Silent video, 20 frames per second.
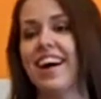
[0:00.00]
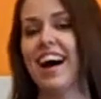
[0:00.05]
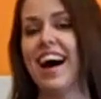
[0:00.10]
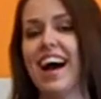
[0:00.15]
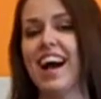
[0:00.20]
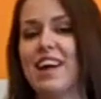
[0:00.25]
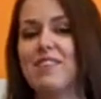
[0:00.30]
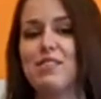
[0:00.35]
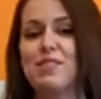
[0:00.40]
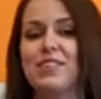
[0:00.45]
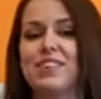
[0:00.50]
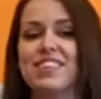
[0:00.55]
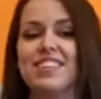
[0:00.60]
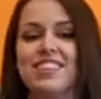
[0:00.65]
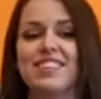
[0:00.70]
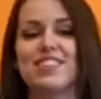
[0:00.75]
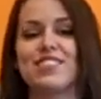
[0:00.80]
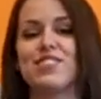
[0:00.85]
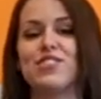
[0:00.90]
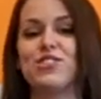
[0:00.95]
Hi everyone,
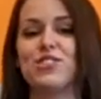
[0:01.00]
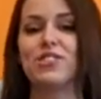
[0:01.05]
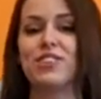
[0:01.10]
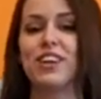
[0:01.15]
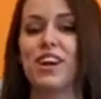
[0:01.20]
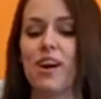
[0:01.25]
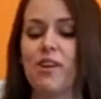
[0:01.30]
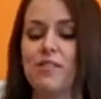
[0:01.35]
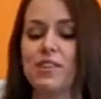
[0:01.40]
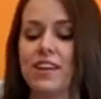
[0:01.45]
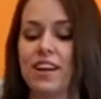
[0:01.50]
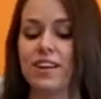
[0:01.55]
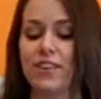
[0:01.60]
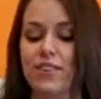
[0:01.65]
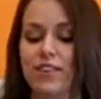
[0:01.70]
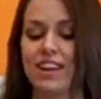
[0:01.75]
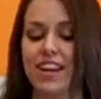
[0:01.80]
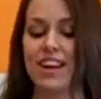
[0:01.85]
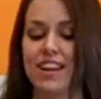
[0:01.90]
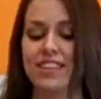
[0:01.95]
this is Julie
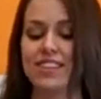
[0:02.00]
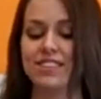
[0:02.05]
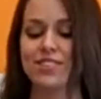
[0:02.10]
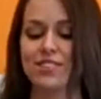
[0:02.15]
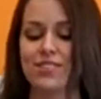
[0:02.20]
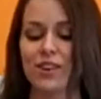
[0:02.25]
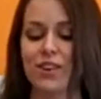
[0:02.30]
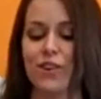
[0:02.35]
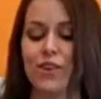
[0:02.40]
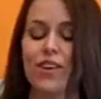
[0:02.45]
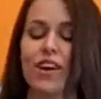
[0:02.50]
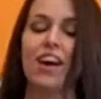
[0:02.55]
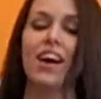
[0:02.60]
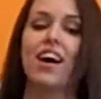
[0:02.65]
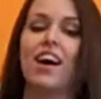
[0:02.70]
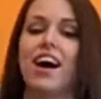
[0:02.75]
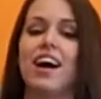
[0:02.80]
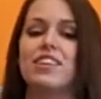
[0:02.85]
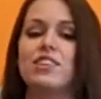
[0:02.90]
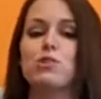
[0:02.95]
again. So
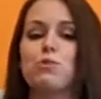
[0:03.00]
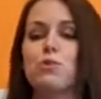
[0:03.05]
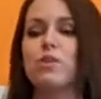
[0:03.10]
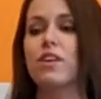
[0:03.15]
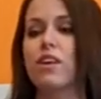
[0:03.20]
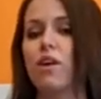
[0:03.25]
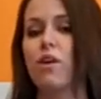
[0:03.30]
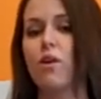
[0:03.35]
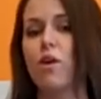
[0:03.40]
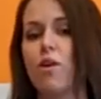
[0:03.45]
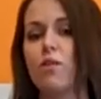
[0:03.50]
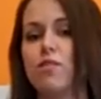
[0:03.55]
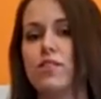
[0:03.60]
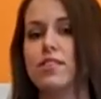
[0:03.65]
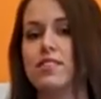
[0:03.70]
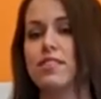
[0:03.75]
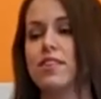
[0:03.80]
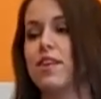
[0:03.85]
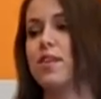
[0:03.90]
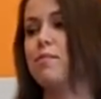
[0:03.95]
I just want to go over
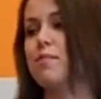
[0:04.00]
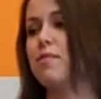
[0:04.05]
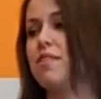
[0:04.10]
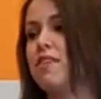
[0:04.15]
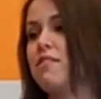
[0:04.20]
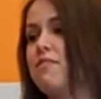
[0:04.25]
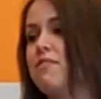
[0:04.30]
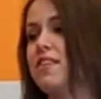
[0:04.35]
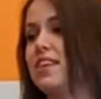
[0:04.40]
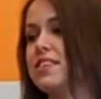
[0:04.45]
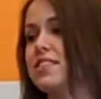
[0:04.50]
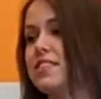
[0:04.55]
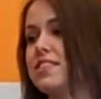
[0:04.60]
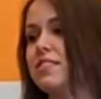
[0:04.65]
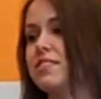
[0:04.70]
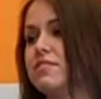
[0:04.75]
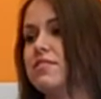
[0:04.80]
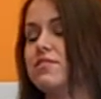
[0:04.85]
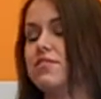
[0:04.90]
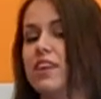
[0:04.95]
some
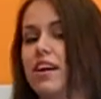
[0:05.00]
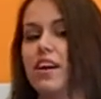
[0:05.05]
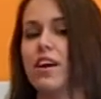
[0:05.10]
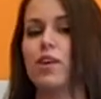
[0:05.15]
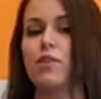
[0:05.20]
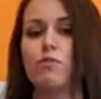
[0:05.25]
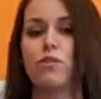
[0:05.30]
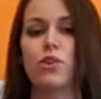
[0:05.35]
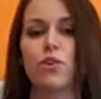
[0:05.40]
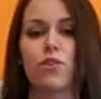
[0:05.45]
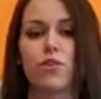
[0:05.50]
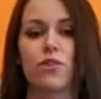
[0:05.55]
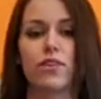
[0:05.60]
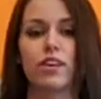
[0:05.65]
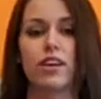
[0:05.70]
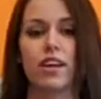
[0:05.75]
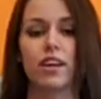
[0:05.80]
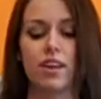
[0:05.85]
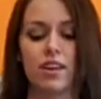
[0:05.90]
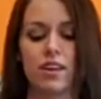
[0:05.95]
effective
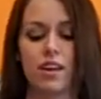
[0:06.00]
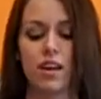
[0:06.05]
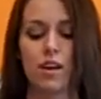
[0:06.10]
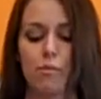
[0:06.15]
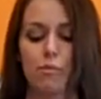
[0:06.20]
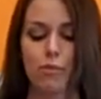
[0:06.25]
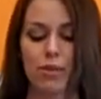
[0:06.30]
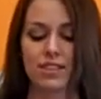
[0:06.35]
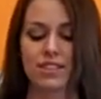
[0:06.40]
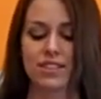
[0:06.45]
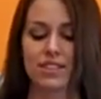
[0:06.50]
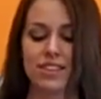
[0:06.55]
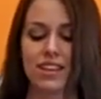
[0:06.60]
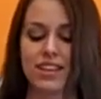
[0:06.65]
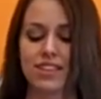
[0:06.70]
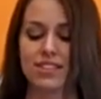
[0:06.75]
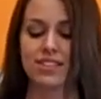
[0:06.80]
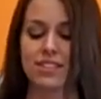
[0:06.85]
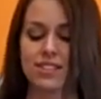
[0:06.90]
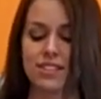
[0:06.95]
recruiting
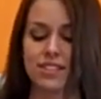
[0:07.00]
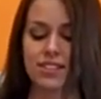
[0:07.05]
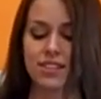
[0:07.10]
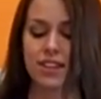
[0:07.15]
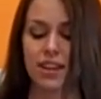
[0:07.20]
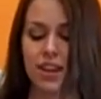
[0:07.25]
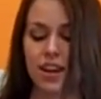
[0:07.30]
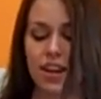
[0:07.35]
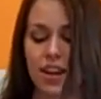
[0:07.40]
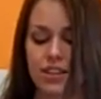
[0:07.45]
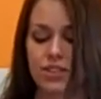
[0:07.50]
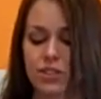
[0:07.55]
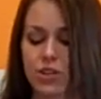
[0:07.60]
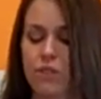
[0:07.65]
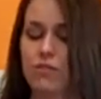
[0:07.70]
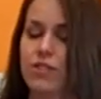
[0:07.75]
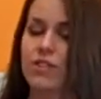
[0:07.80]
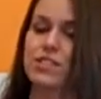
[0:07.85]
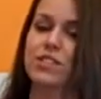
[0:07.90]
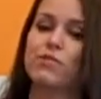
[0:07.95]
presentations. So
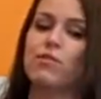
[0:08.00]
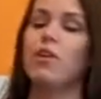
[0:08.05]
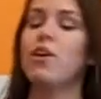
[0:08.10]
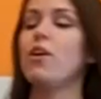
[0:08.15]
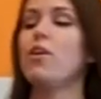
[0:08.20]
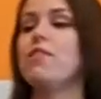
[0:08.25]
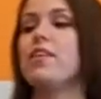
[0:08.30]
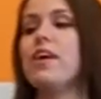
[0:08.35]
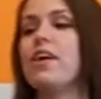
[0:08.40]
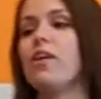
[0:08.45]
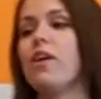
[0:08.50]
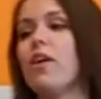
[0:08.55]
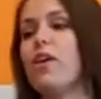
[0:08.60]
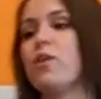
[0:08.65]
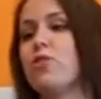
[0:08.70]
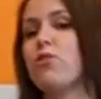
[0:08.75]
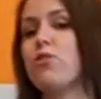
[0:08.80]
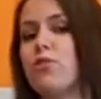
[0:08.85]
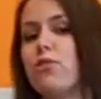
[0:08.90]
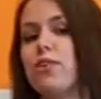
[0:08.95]
first of all, there
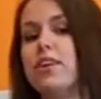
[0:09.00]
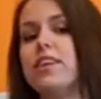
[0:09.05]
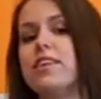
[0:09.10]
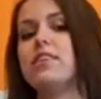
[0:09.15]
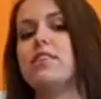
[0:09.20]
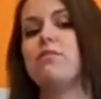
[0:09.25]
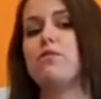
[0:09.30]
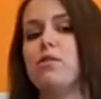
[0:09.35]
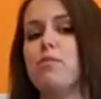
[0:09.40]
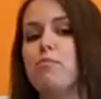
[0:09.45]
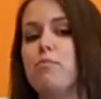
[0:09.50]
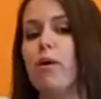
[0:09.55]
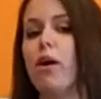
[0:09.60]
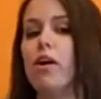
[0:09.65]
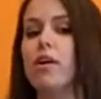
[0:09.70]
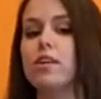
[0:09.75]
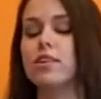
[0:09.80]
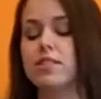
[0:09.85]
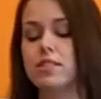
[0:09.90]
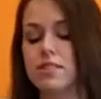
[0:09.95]
are 3 different
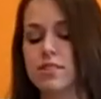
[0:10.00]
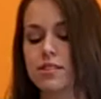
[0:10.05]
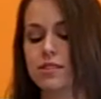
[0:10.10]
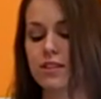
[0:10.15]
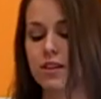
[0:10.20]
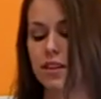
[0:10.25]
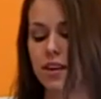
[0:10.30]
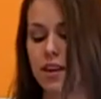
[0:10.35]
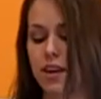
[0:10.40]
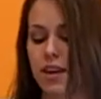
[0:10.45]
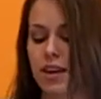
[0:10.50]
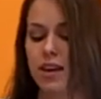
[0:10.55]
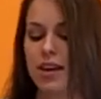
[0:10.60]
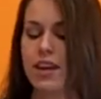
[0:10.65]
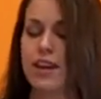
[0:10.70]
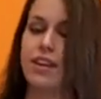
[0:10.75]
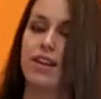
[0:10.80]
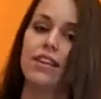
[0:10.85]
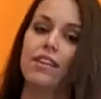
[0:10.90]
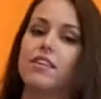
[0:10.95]
parts
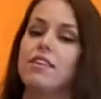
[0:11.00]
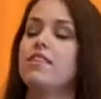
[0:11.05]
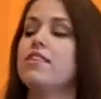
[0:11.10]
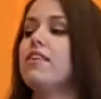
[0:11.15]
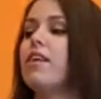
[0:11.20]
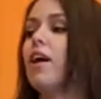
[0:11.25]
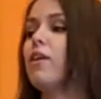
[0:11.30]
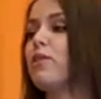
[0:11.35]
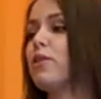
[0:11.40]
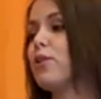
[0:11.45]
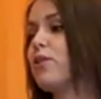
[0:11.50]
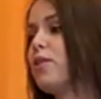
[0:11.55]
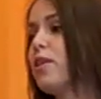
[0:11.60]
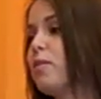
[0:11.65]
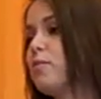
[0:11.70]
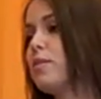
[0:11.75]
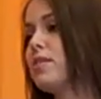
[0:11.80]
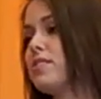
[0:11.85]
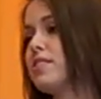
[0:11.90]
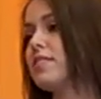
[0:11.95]
in a recruiting
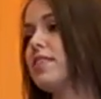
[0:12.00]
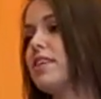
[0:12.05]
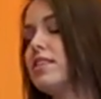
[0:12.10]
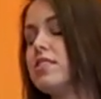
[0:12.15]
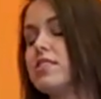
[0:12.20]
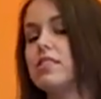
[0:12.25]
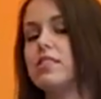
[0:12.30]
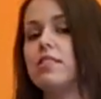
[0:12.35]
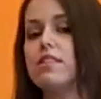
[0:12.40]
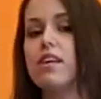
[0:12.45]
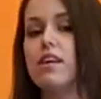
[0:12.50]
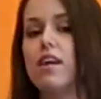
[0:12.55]
presentation.